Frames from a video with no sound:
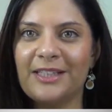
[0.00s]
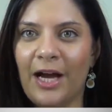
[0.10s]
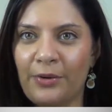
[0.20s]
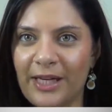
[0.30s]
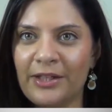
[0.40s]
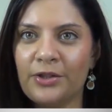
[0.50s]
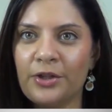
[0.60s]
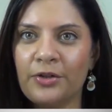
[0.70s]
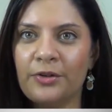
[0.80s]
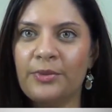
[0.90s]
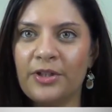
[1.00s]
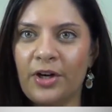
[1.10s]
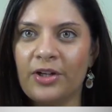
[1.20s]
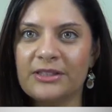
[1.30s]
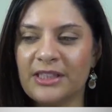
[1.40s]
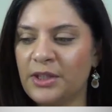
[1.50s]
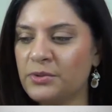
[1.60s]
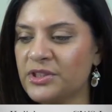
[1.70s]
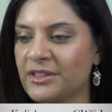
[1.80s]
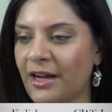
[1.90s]
our Indo-Caribbean arts. And he
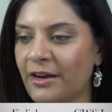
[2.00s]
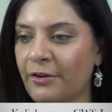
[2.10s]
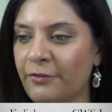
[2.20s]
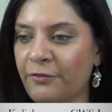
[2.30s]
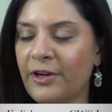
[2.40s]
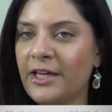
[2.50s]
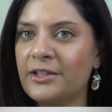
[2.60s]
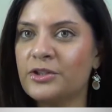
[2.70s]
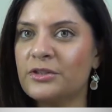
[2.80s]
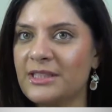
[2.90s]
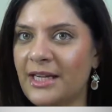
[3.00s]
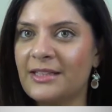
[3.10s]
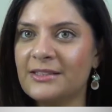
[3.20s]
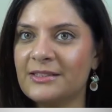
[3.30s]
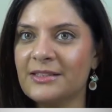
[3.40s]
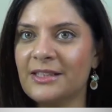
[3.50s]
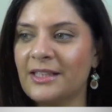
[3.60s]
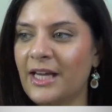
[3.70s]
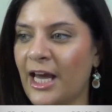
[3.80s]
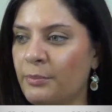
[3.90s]
was not afraid to dance
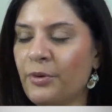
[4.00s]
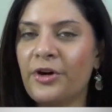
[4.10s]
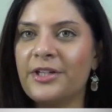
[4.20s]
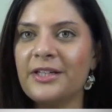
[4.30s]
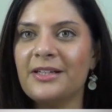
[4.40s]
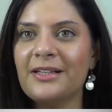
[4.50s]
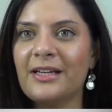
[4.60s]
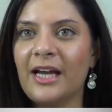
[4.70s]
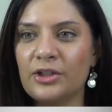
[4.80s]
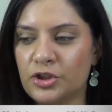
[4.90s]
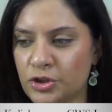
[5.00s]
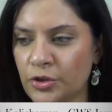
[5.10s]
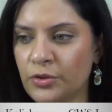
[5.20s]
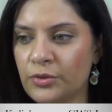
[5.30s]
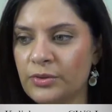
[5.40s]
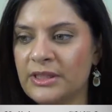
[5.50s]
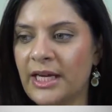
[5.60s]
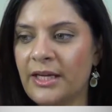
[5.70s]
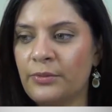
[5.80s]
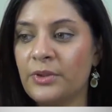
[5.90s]
at a party and show
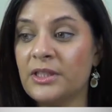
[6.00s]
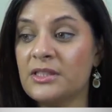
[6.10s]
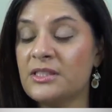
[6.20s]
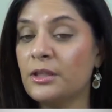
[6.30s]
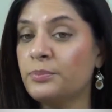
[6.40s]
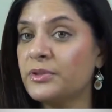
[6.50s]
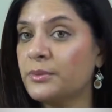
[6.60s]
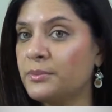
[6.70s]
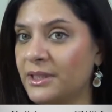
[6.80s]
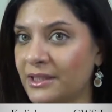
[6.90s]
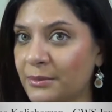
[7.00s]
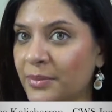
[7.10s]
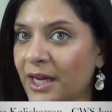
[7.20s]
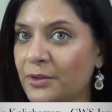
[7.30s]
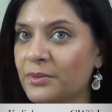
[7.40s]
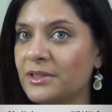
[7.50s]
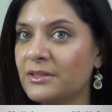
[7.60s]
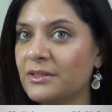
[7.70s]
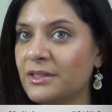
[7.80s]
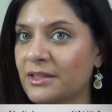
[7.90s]
that we can still put the meaning back with
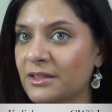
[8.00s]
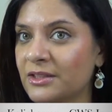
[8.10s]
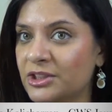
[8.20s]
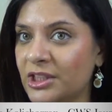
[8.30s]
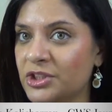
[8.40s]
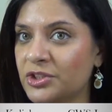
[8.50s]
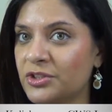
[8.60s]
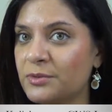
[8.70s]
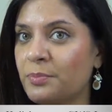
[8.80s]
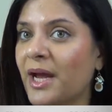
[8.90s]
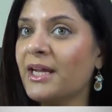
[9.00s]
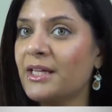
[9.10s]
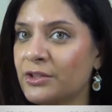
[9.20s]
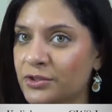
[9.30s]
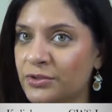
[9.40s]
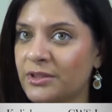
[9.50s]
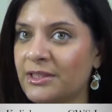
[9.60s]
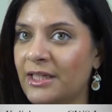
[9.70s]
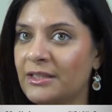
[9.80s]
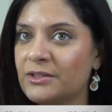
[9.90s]
the Kathak gestures back into the
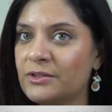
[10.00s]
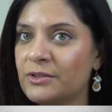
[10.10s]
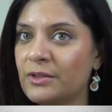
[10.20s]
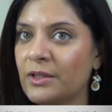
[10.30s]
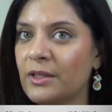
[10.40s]
dance